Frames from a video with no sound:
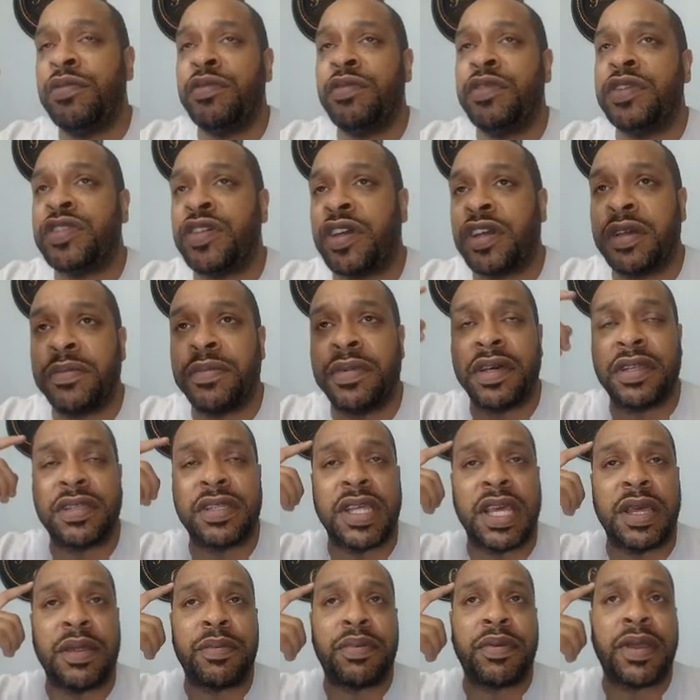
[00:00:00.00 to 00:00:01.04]
we'll talk
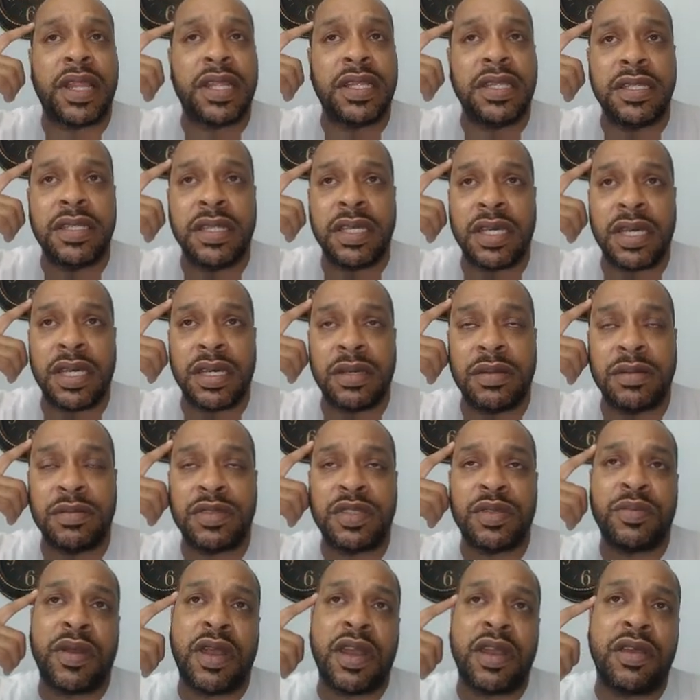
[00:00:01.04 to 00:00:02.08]
about that probably
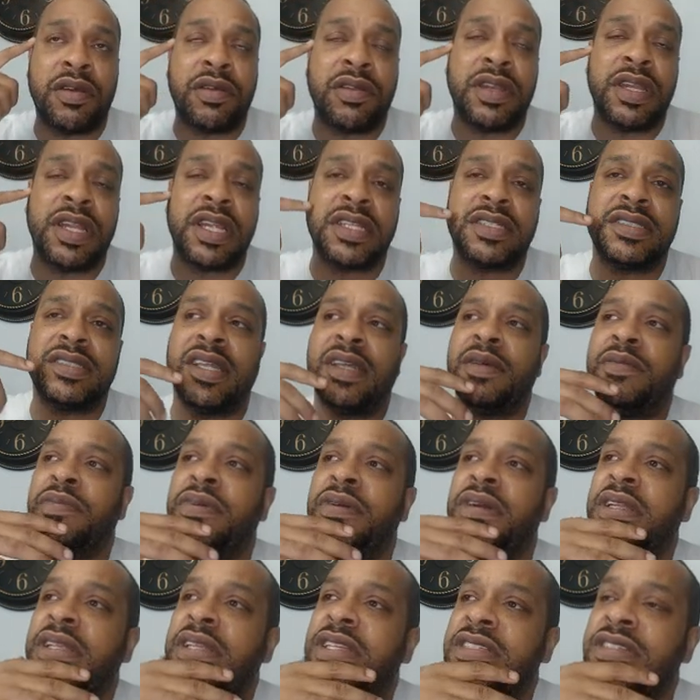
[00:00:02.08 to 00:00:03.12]
tomorrow or the next day.
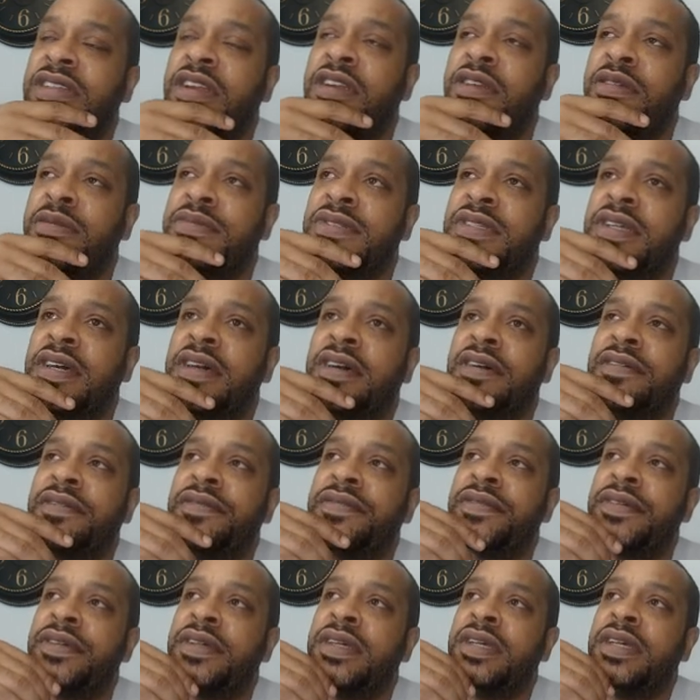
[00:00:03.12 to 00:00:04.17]
But in terms
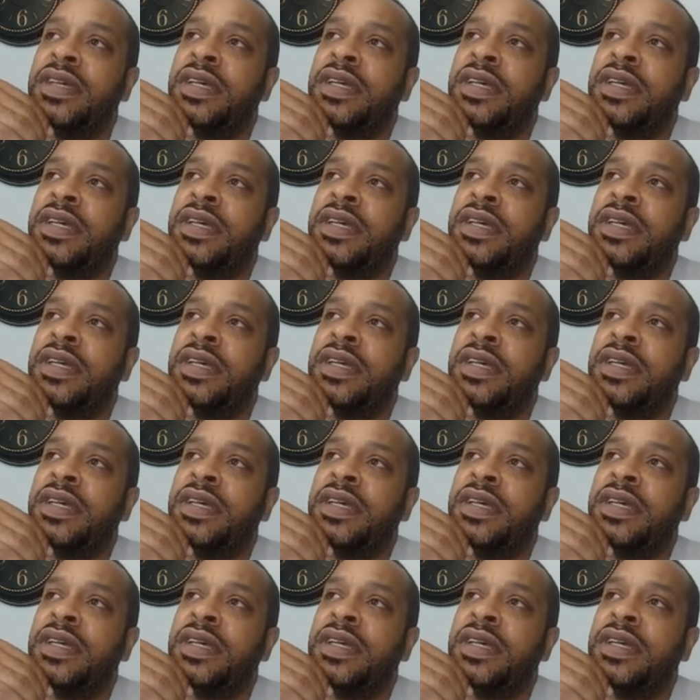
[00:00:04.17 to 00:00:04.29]
of